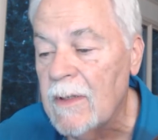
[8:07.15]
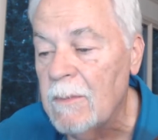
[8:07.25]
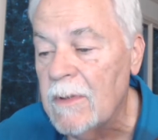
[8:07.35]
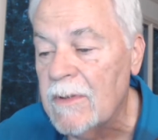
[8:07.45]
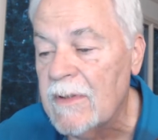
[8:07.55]

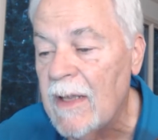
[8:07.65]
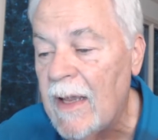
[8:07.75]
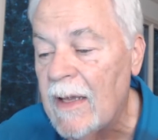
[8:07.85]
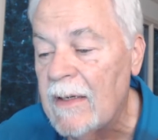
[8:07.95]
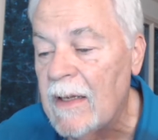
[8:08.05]
I'm going to
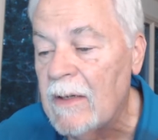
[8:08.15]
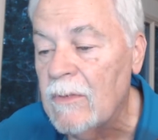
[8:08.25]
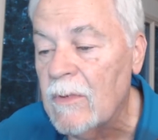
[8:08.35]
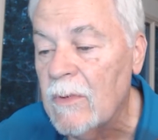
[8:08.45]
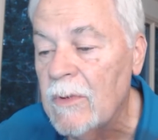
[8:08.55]
scan down
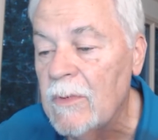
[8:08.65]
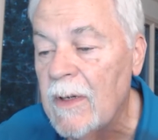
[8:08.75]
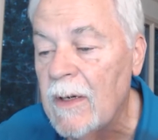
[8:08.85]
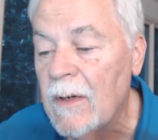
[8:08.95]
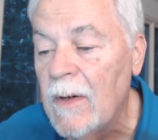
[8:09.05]
through
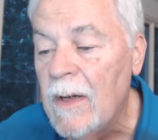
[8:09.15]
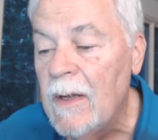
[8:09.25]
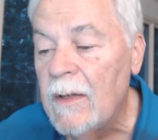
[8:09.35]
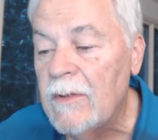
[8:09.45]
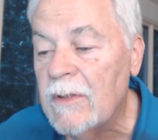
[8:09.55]
there
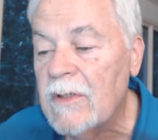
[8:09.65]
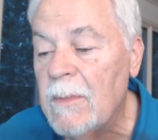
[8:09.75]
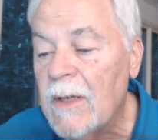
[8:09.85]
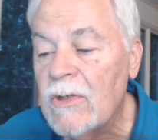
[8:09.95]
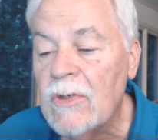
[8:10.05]
just to
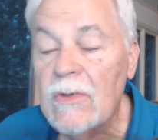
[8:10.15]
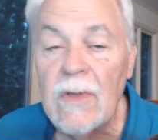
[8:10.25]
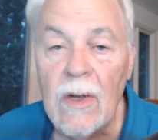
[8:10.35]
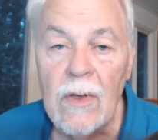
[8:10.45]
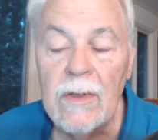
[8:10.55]
make sure
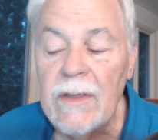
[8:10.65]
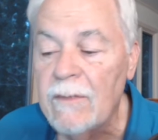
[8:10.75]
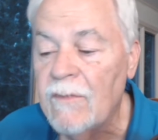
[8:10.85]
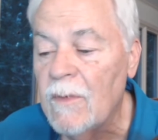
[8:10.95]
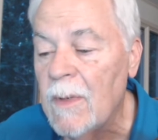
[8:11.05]
that all the
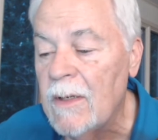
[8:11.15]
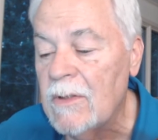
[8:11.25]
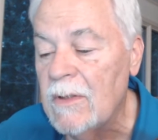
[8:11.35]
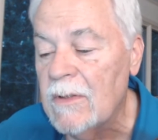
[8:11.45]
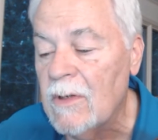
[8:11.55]

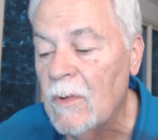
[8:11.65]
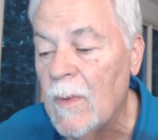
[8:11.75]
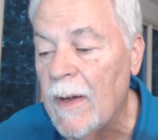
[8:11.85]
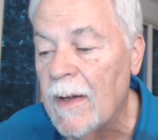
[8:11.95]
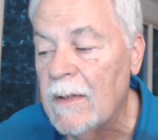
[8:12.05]
information is
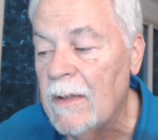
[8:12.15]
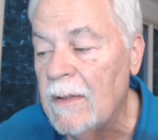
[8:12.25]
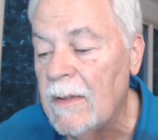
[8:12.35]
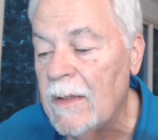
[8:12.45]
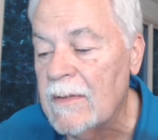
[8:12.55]
correct.
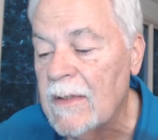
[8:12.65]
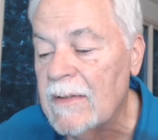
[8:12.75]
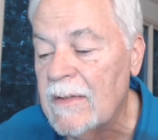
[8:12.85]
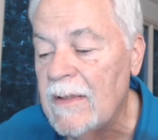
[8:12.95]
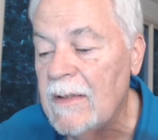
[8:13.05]
And yes, I
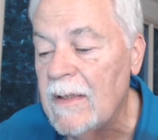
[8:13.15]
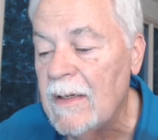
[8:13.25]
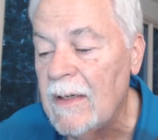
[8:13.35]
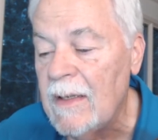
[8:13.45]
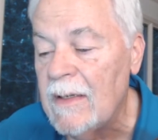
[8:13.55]
see that
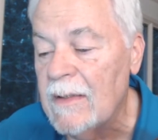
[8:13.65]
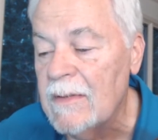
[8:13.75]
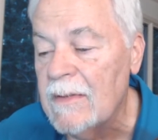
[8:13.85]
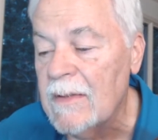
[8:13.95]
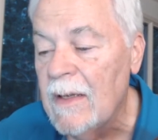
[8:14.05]
it
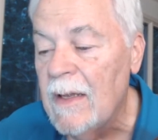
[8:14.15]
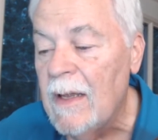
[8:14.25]
is.